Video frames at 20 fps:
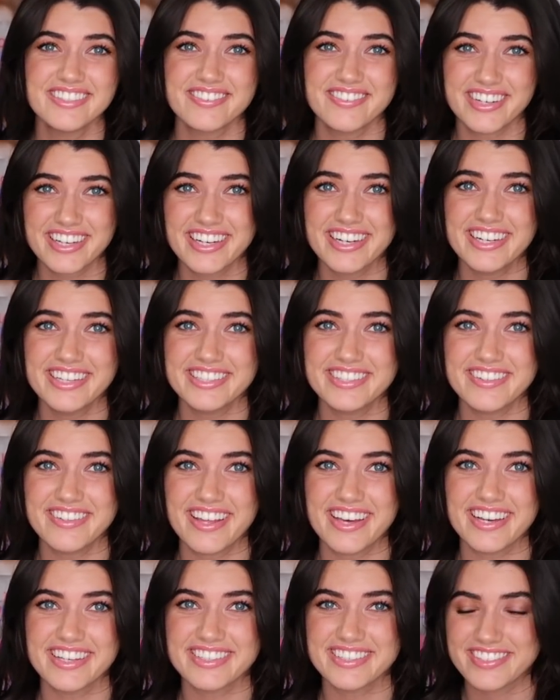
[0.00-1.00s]
we're going to do
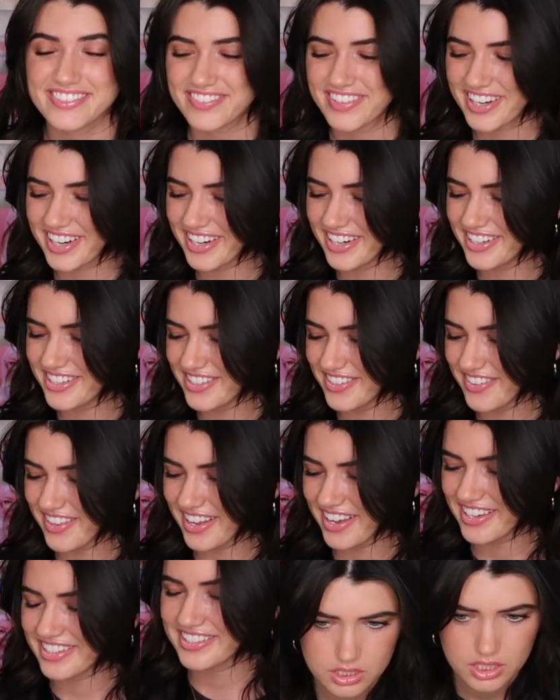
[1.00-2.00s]

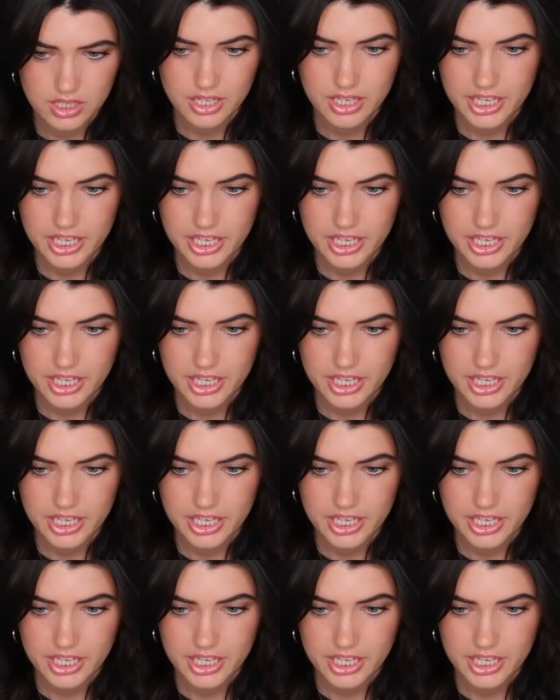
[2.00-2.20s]
this.